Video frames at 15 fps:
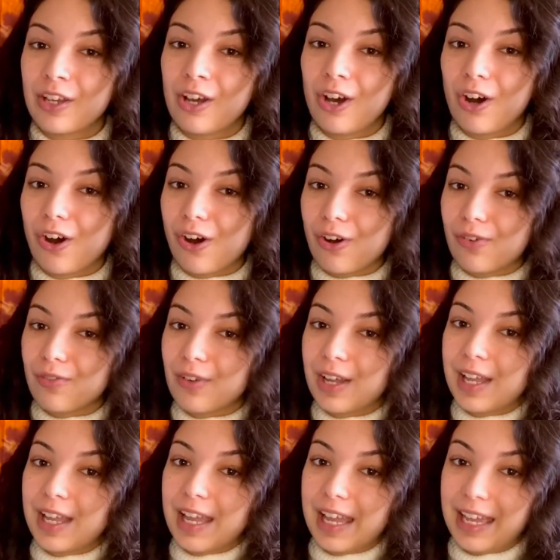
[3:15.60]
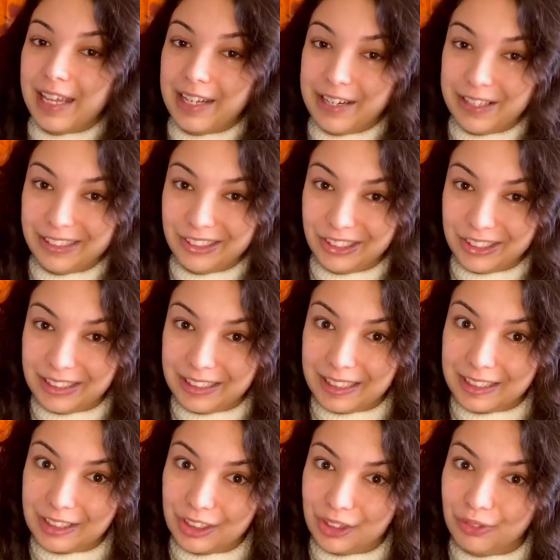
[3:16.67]
of energy, that
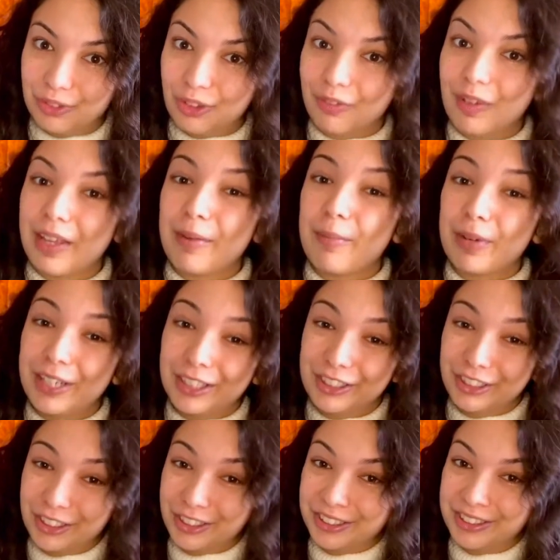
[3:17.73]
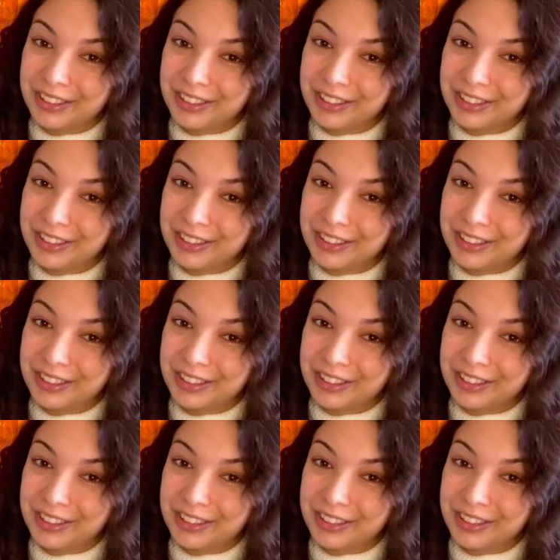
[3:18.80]
shift of vibration.